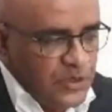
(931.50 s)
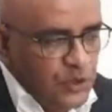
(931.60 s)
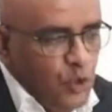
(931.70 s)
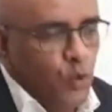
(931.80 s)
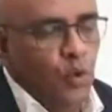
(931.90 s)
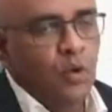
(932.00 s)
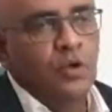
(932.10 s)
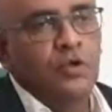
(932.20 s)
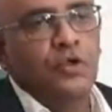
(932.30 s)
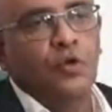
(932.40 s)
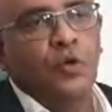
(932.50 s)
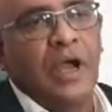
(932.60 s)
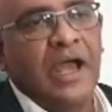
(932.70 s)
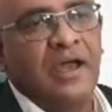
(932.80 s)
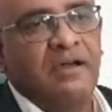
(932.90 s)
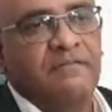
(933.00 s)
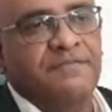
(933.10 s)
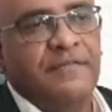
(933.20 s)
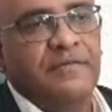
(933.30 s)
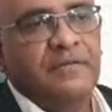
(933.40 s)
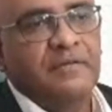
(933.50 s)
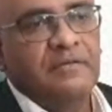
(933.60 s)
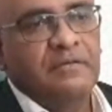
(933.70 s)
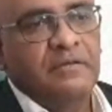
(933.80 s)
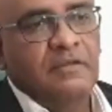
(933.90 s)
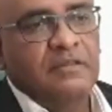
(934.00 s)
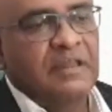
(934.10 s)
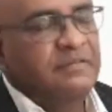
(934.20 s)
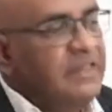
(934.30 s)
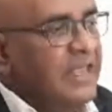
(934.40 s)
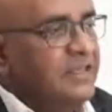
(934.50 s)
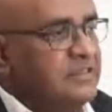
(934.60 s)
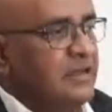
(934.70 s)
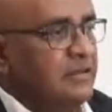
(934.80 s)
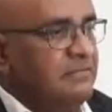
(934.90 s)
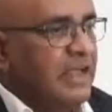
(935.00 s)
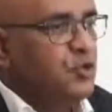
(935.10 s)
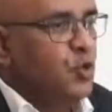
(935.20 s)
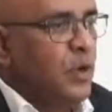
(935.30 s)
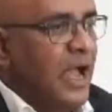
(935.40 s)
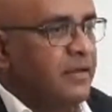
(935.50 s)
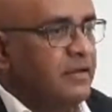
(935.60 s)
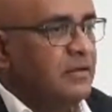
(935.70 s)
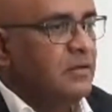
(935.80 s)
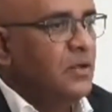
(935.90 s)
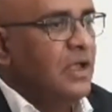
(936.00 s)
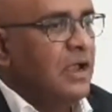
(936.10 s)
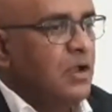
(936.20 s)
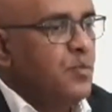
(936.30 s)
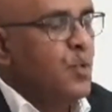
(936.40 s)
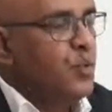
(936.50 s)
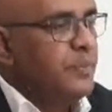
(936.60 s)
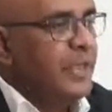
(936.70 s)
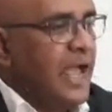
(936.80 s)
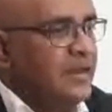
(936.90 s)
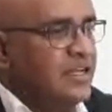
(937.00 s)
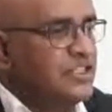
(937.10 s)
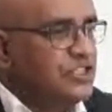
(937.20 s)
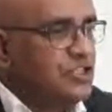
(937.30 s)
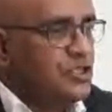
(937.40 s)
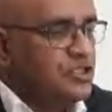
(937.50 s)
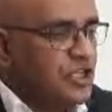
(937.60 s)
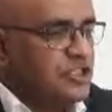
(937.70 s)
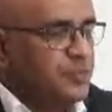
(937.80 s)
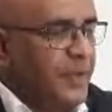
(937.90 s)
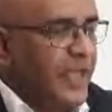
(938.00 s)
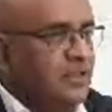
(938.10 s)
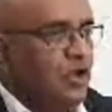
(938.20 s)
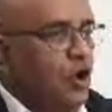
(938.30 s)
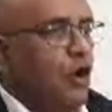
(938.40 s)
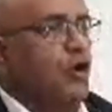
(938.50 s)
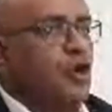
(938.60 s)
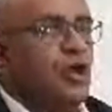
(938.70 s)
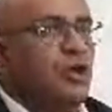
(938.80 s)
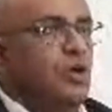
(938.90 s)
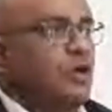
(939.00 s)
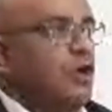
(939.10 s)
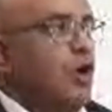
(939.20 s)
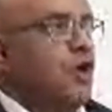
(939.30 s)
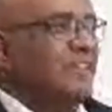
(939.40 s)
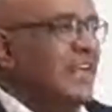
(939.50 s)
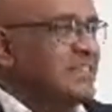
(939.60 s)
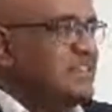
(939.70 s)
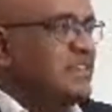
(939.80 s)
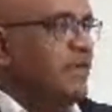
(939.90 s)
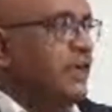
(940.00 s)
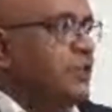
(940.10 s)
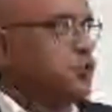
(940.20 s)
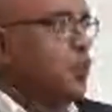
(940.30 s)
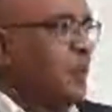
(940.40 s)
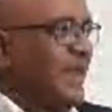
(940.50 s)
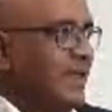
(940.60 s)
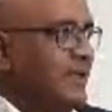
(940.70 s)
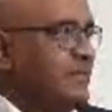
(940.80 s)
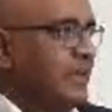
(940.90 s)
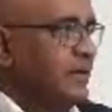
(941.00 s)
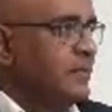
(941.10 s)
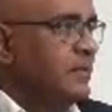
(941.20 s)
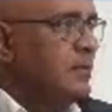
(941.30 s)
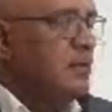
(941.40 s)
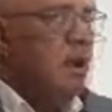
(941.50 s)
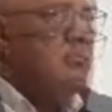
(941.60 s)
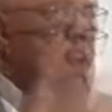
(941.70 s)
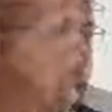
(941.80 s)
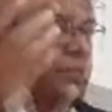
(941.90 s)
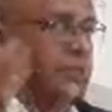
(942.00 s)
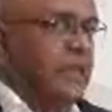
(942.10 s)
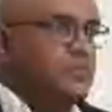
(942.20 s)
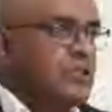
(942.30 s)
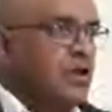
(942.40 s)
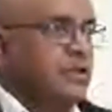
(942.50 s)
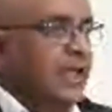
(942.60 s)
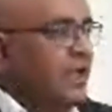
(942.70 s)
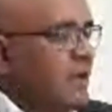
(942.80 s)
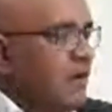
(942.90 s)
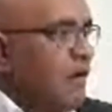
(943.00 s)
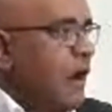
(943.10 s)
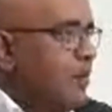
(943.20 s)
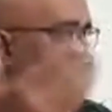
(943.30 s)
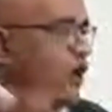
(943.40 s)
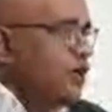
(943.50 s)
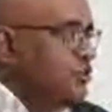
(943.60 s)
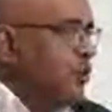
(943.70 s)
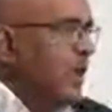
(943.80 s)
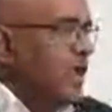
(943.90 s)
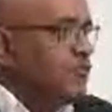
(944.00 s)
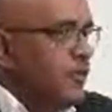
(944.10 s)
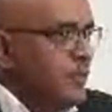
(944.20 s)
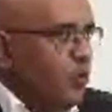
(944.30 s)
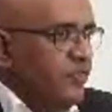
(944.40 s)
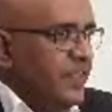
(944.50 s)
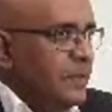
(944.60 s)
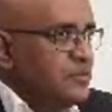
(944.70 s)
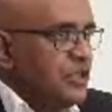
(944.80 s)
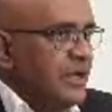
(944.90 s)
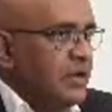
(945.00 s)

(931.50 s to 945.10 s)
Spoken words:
you have the data that you gather would be either suspect or unnecessary duplicating of the names on the NRR, because you can't remove names on